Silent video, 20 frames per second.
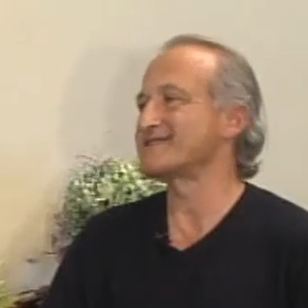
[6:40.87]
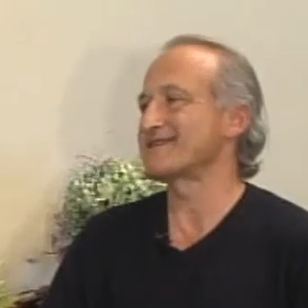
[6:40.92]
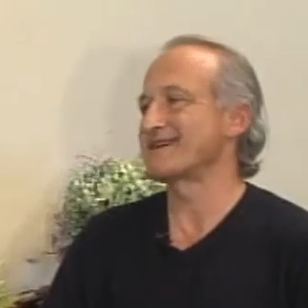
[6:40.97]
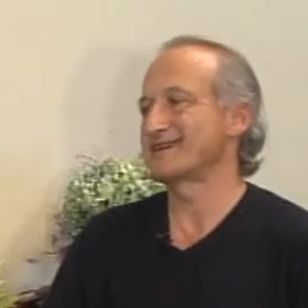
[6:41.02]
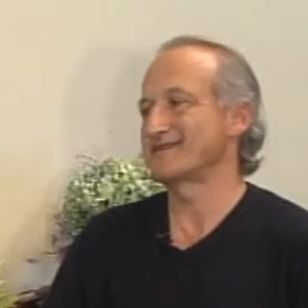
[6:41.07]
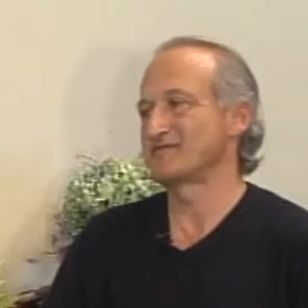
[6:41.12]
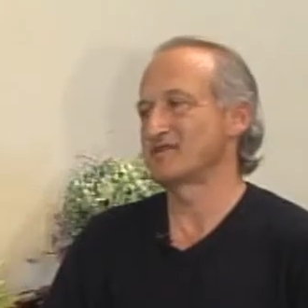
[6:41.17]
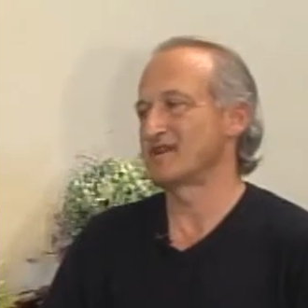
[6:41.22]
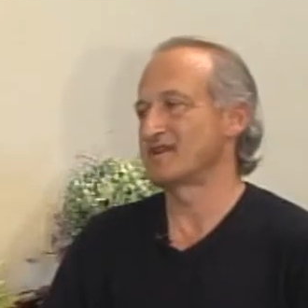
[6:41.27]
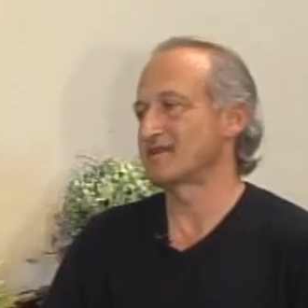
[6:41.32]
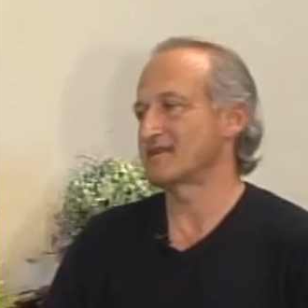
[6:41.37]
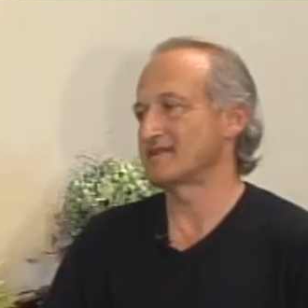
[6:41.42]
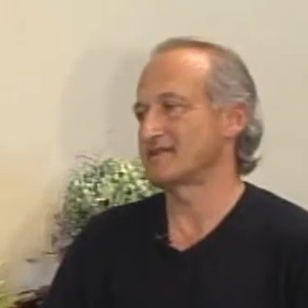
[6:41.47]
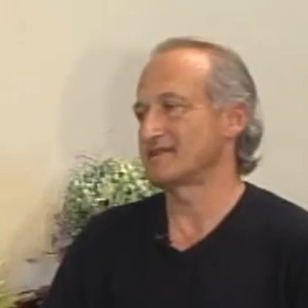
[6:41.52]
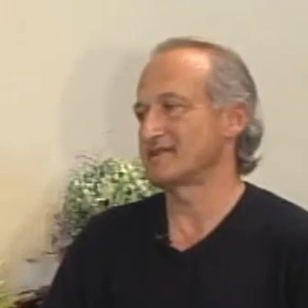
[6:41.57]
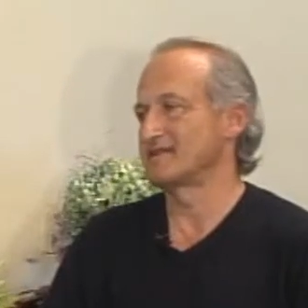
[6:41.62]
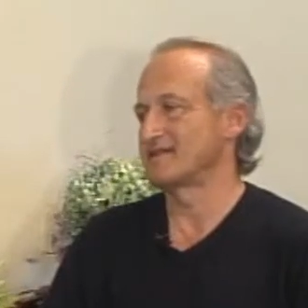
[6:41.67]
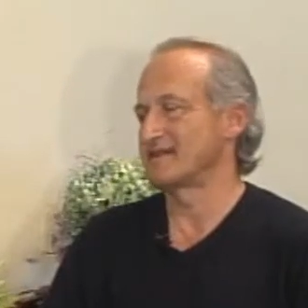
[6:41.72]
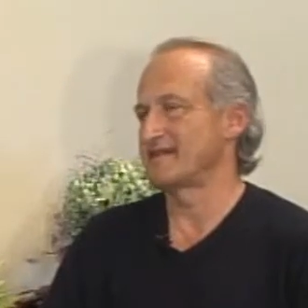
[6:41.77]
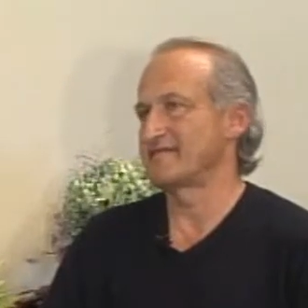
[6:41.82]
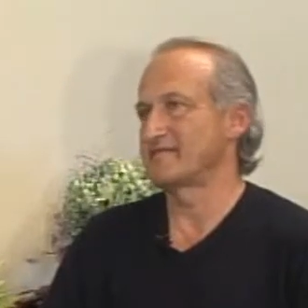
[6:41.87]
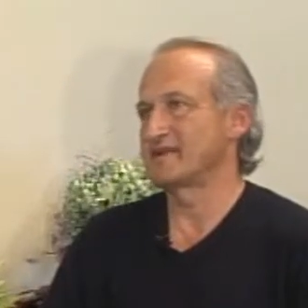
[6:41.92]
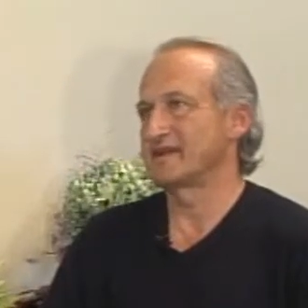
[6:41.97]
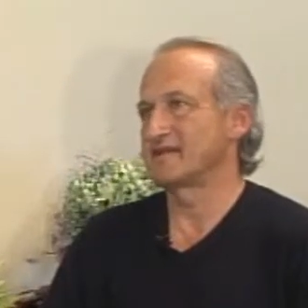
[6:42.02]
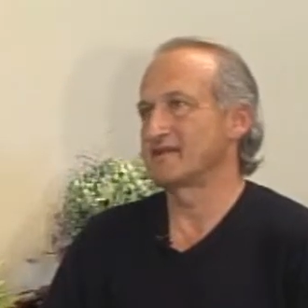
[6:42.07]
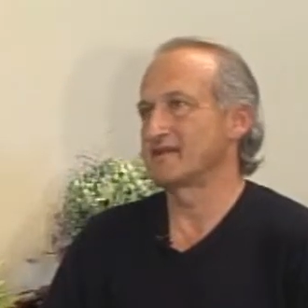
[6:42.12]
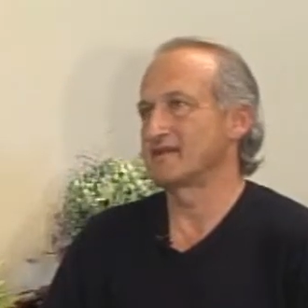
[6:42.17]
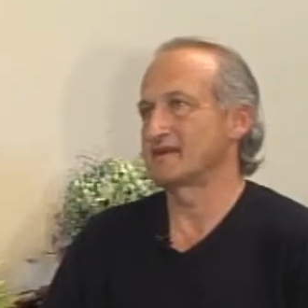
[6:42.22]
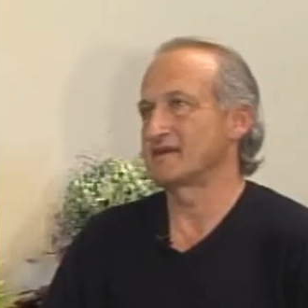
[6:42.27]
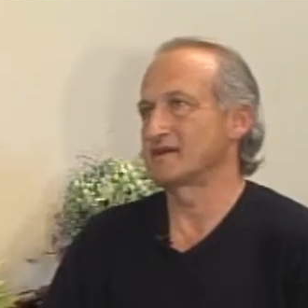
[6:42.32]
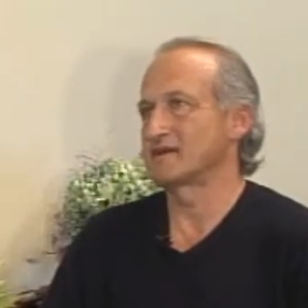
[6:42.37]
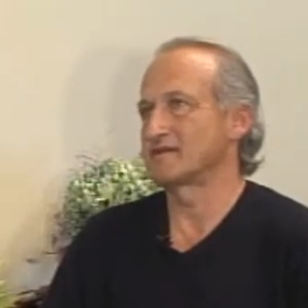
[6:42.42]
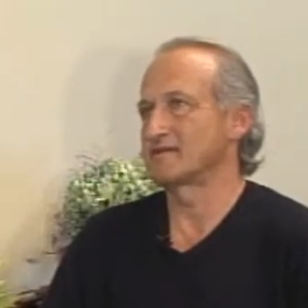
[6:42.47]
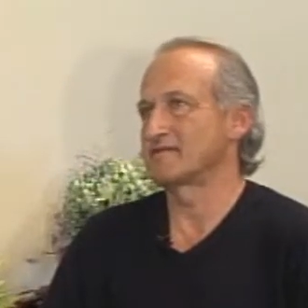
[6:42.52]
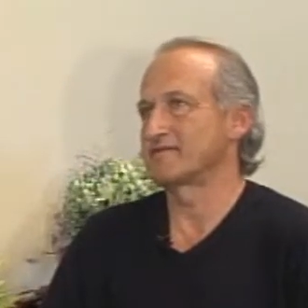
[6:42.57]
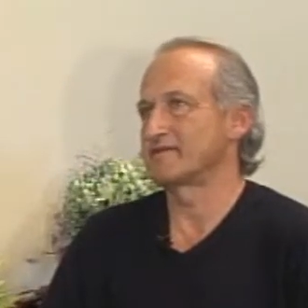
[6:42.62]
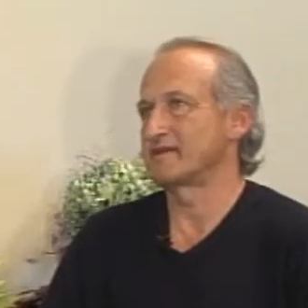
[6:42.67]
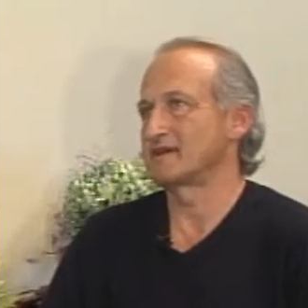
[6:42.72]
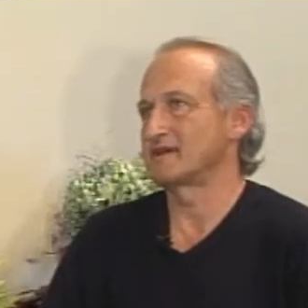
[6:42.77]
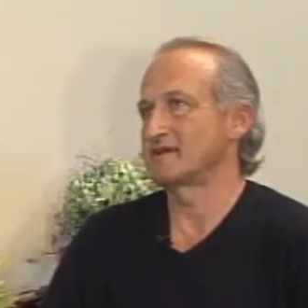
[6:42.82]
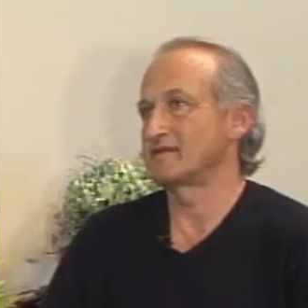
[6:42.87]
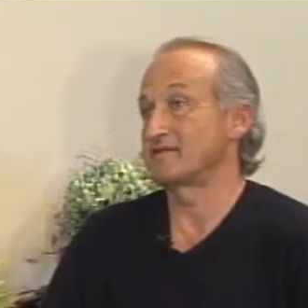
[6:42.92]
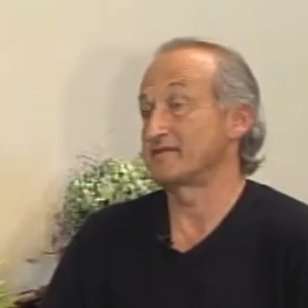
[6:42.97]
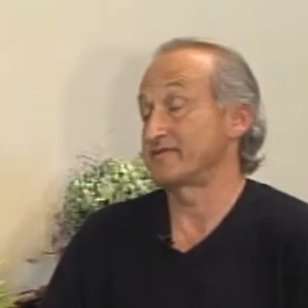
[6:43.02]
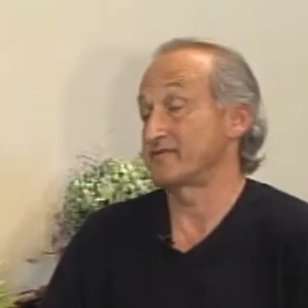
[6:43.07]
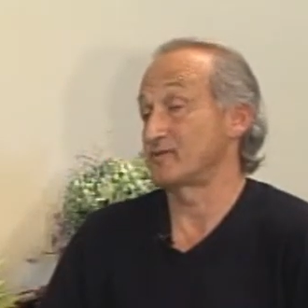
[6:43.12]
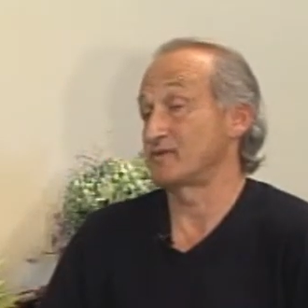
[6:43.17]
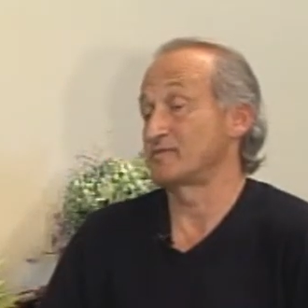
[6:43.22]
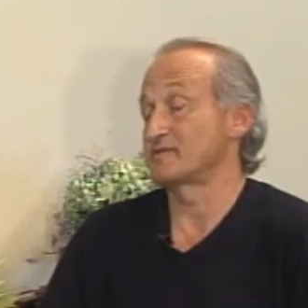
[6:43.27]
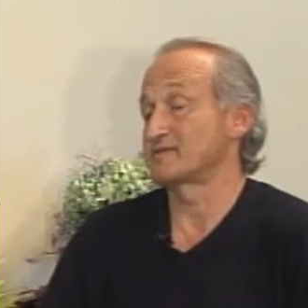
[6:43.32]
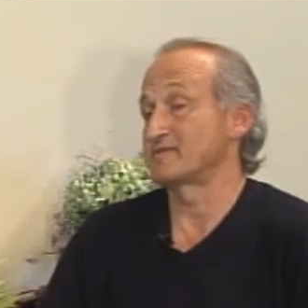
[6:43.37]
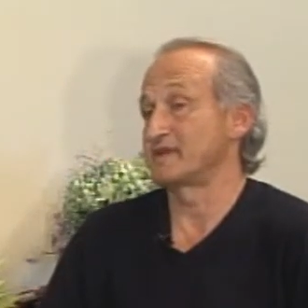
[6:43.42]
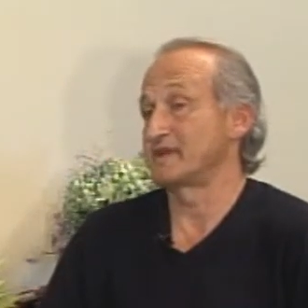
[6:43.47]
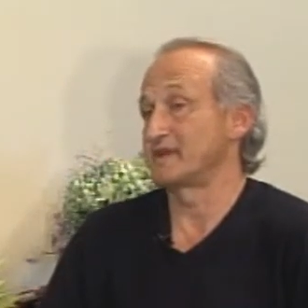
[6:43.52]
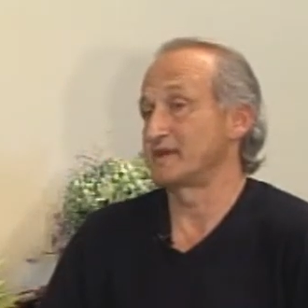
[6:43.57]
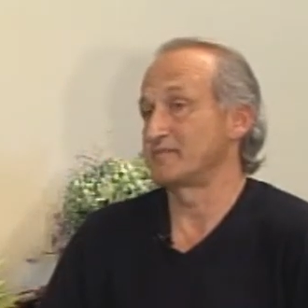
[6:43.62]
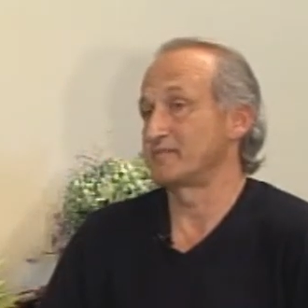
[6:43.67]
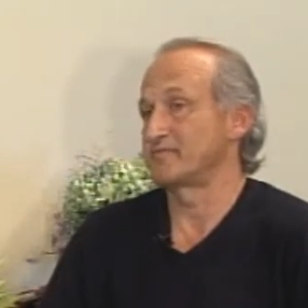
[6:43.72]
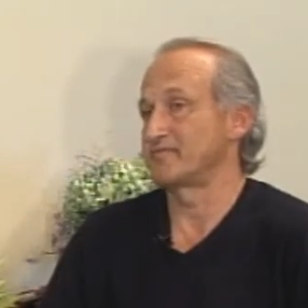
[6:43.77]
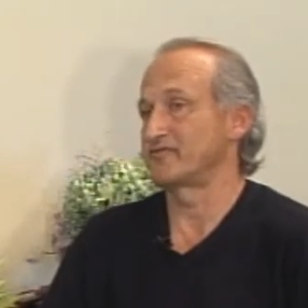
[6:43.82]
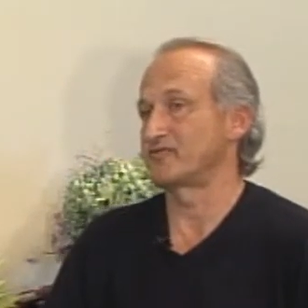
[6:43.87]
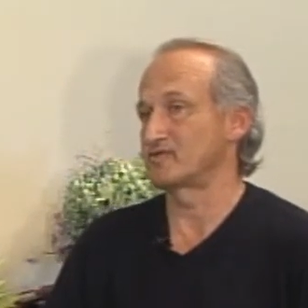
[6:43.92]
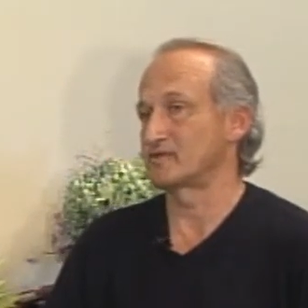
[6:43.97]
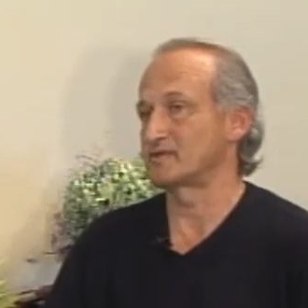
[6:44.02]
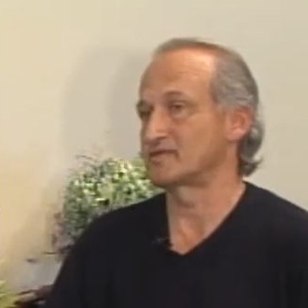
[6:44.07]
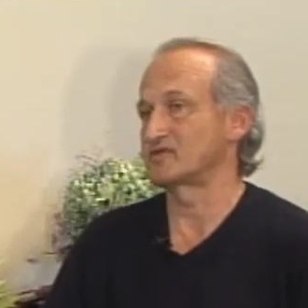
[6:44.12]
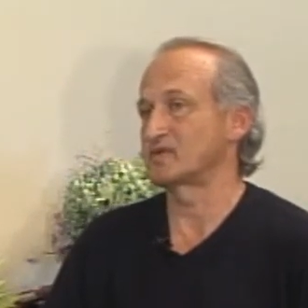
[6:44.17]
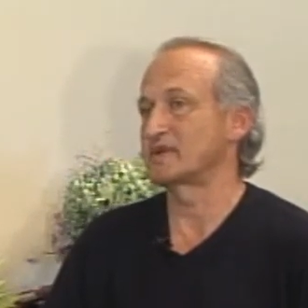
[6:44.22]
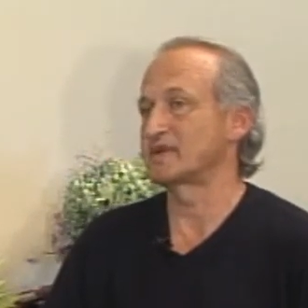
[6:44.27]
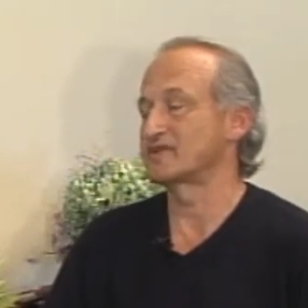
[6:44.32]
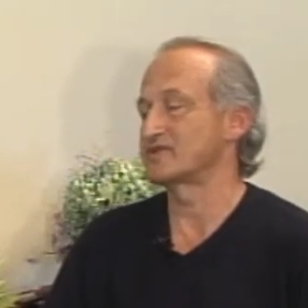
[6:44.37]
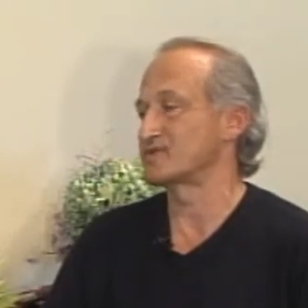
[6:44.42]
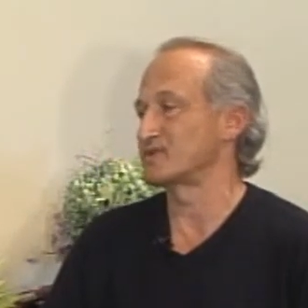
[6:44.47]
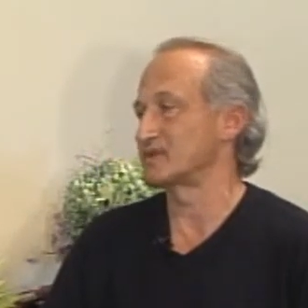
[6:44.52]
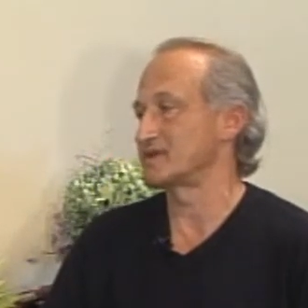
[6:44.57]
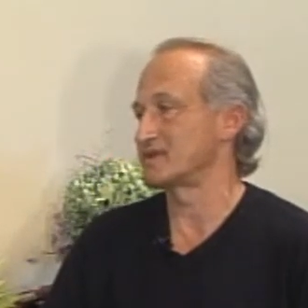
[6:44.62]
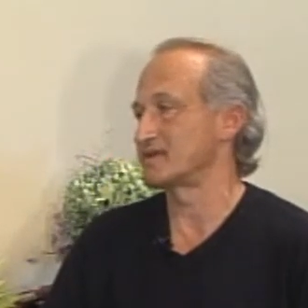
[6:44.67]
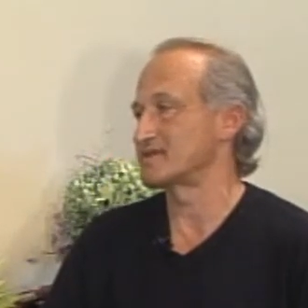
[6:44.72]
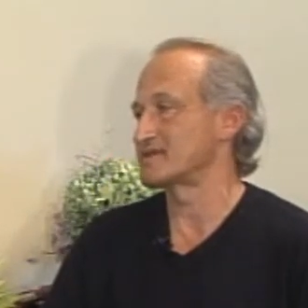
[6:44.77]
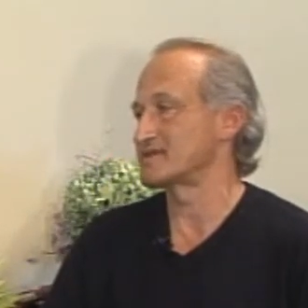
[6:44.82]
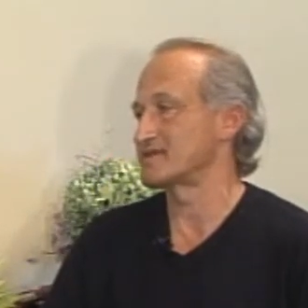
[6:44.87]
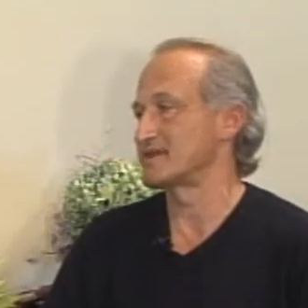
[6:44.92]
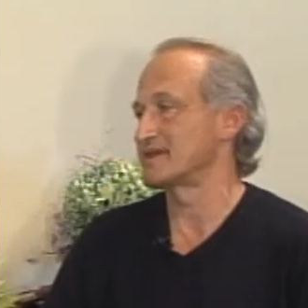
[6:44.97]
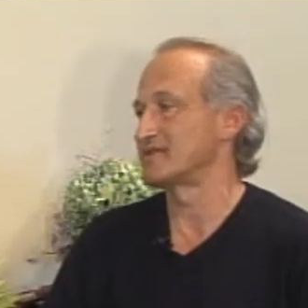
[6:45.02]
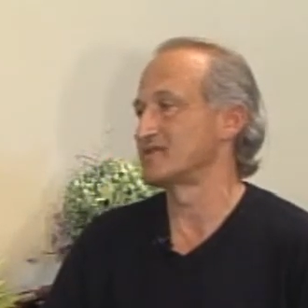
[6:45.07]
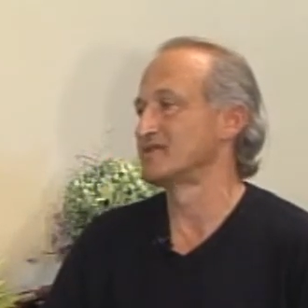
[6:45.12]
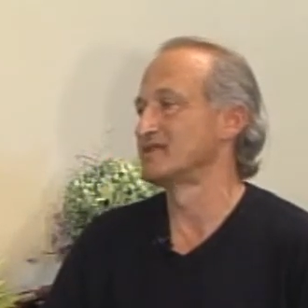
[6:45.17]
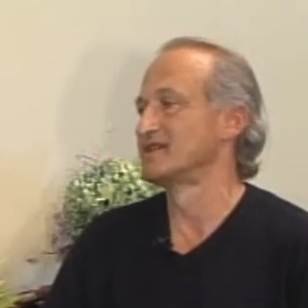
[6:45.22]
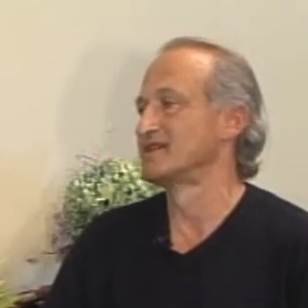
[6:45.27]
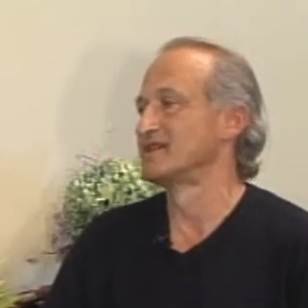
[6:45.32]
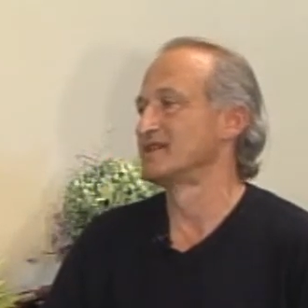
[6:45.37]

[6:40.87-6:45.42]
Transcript: Santa Monica, and I've been there, uh, the firm has been up for 22 years now.